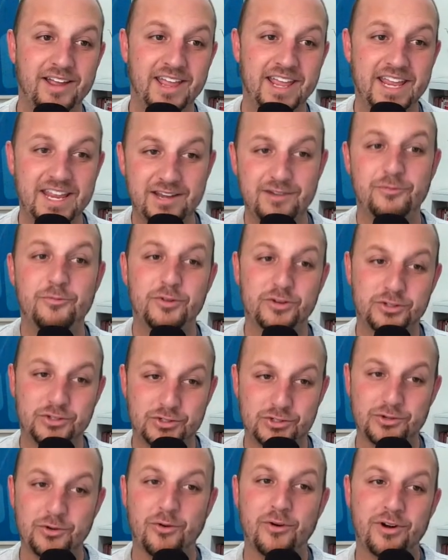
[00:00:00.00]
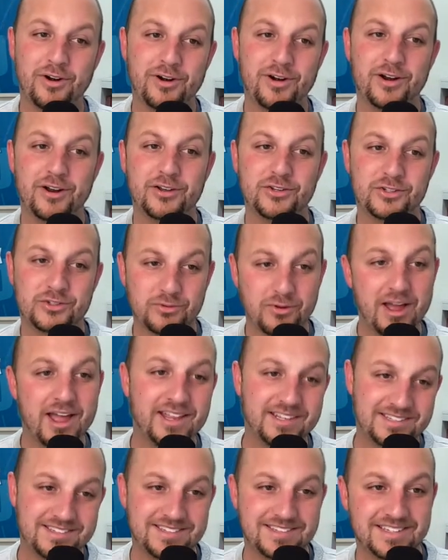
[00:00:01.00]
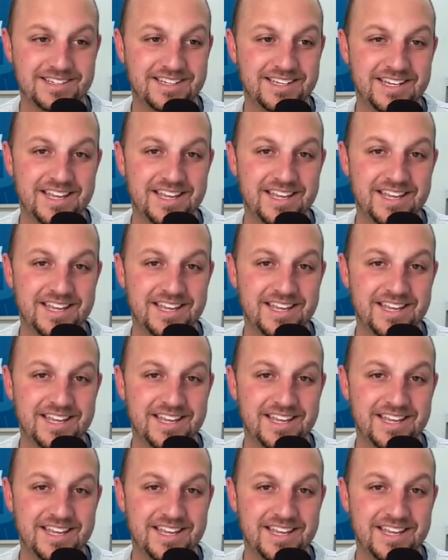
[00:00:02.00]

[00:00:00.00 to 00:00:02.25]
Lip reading: in Restore sweats.